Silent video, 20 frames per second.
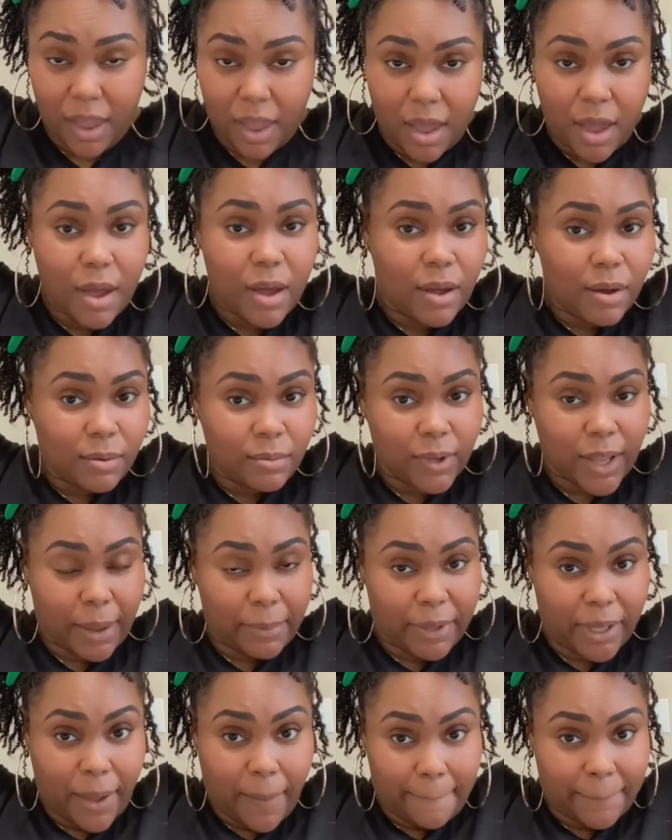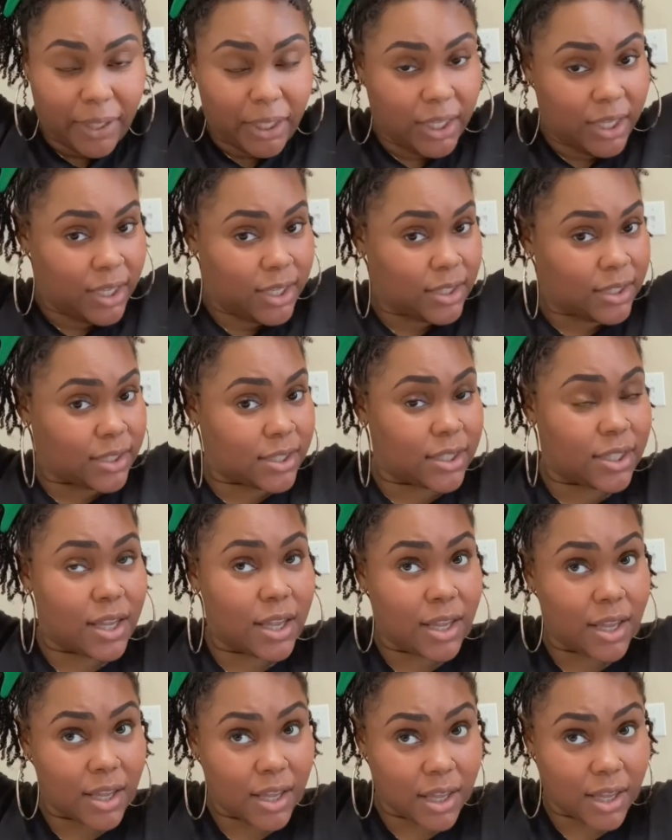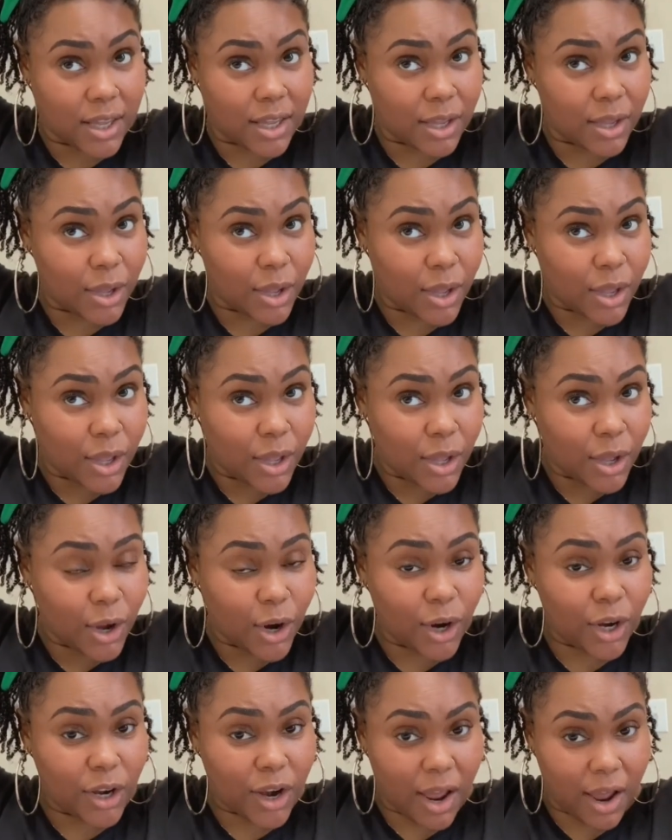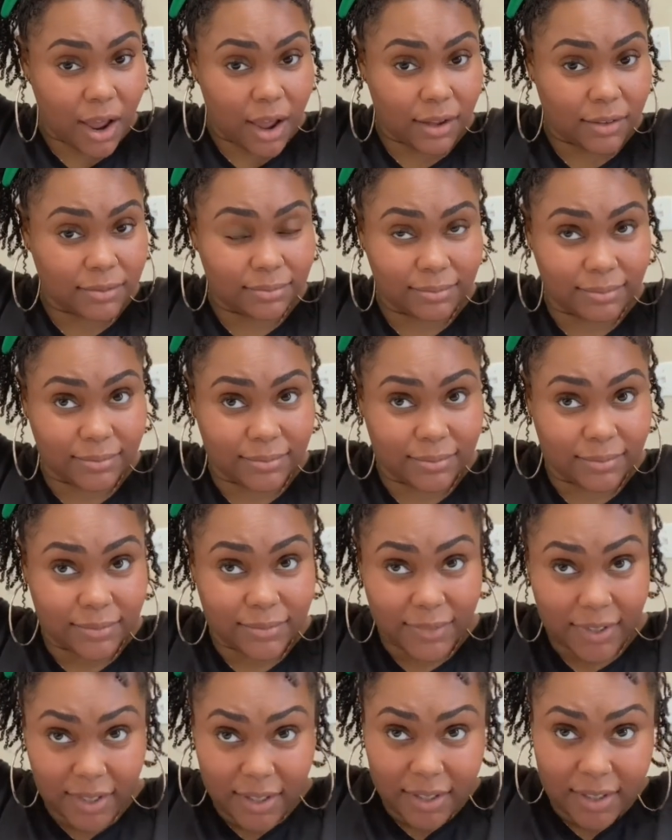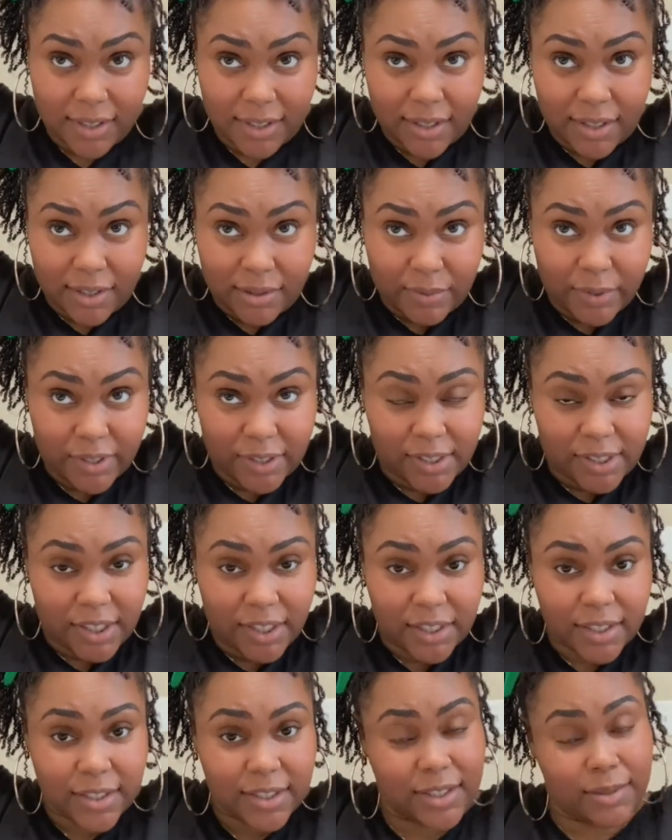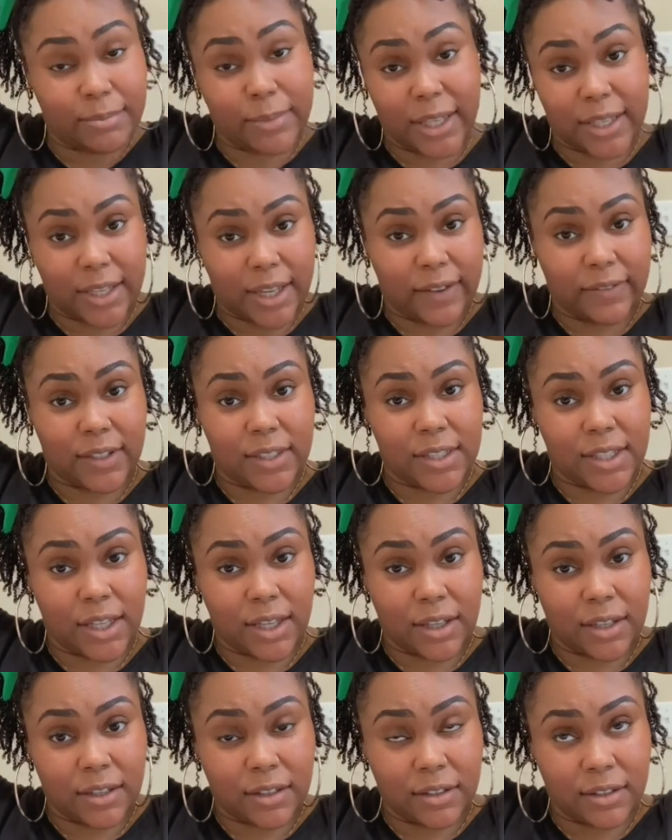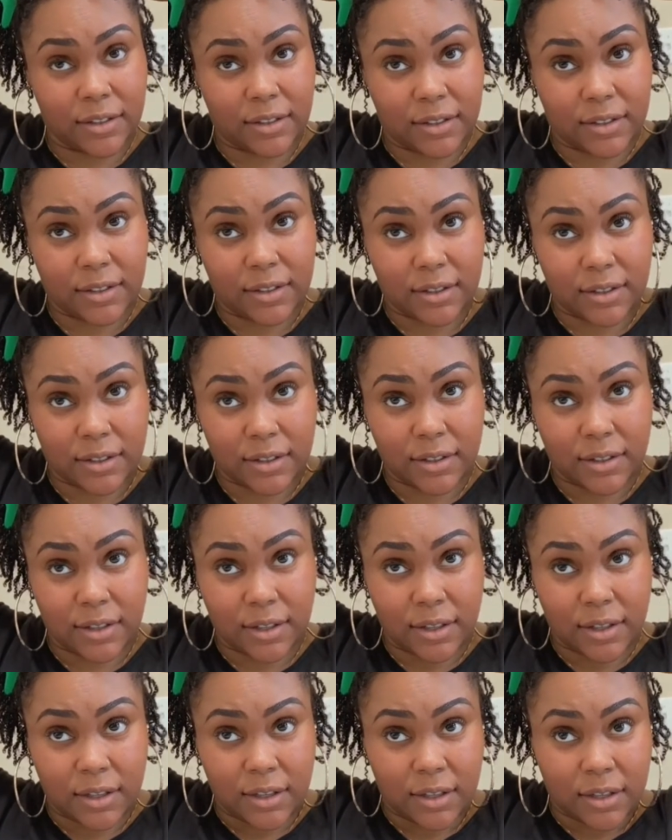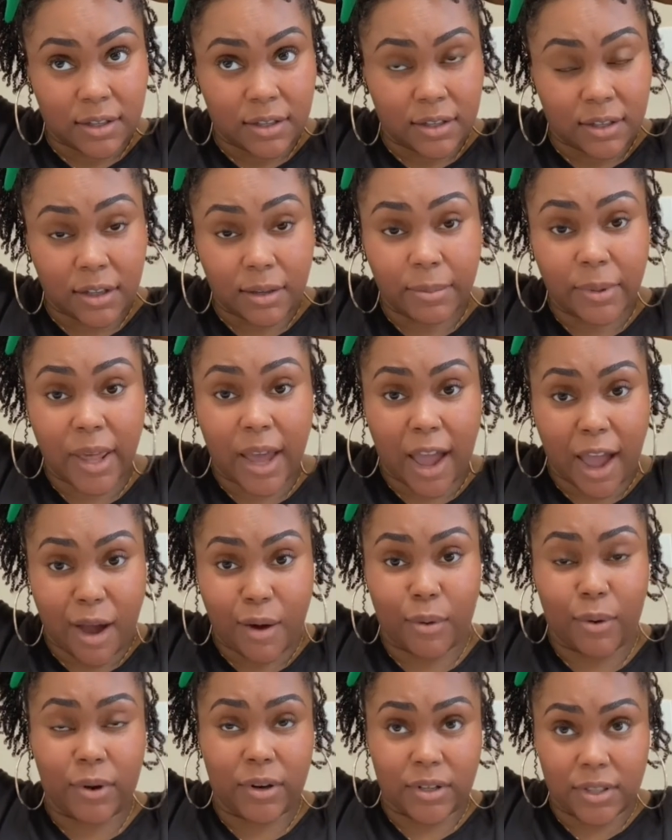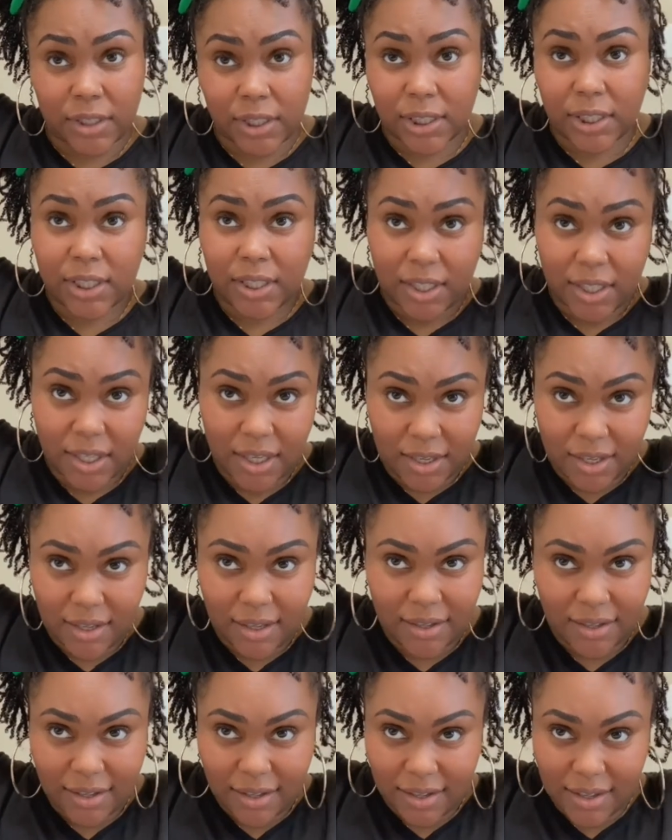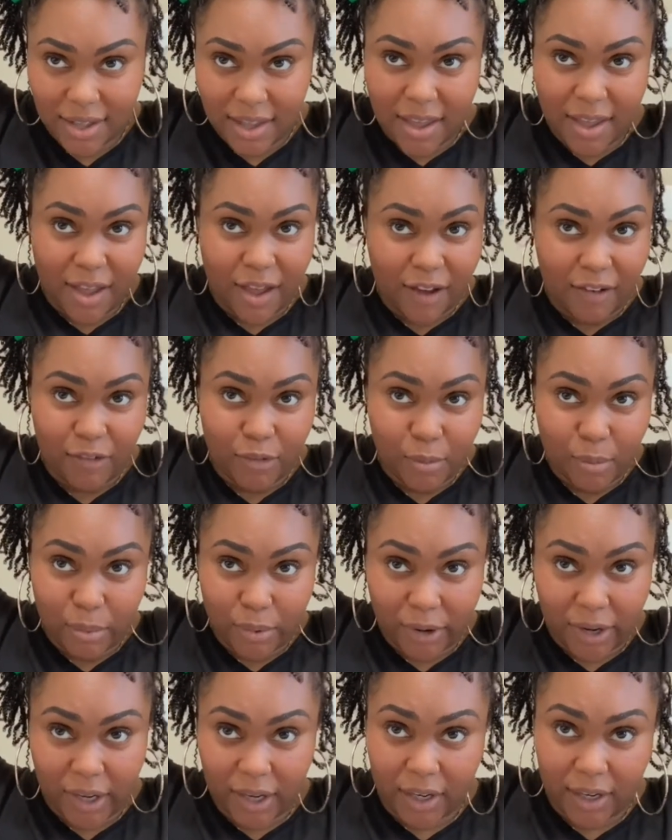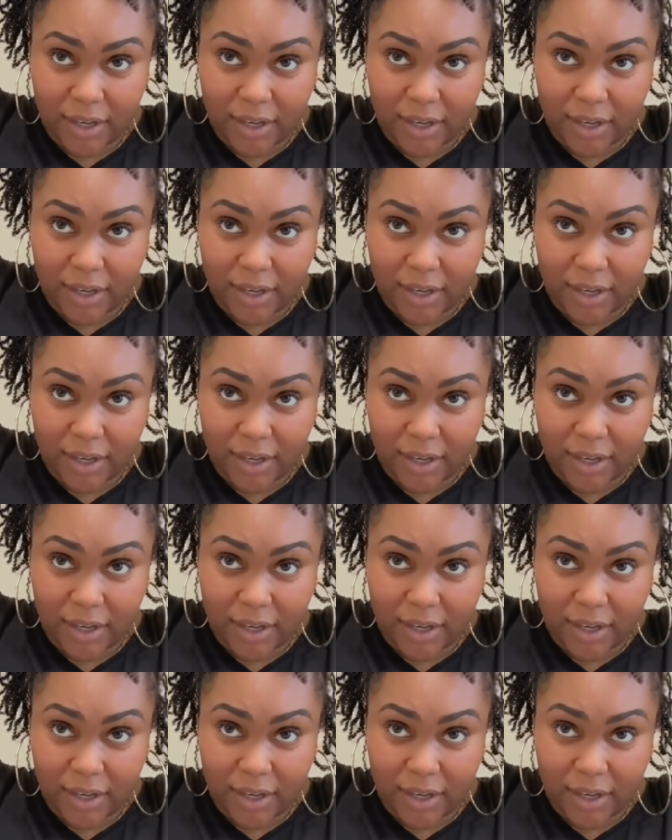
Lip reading: Will I be complete or not? We'll see, because I'm about to have to take a couple of hours of a break.